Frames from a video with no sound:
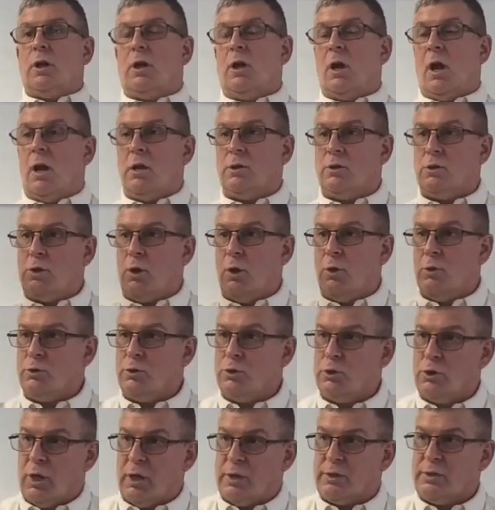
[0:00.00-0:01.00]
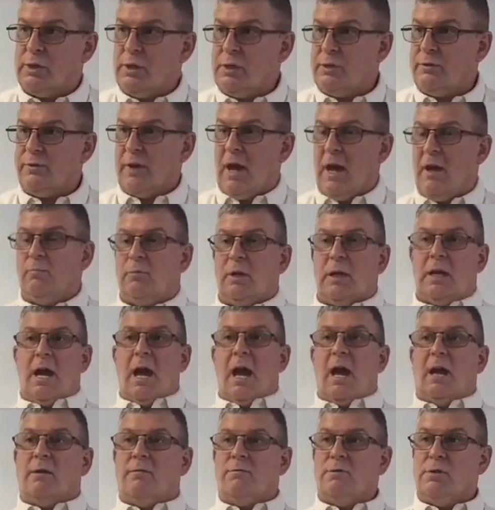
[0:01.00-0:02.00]
God chose Jesse's family
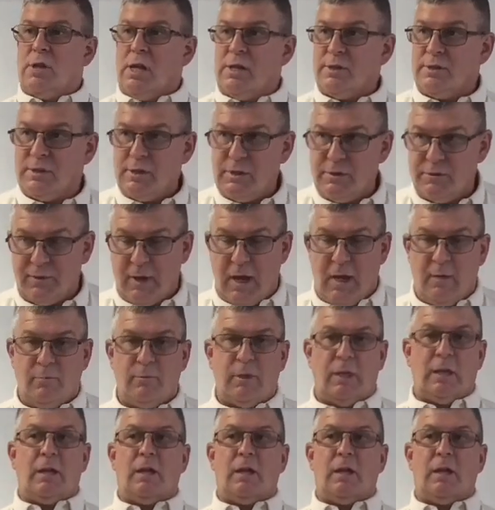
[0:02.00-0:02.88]
out of Jesse's family.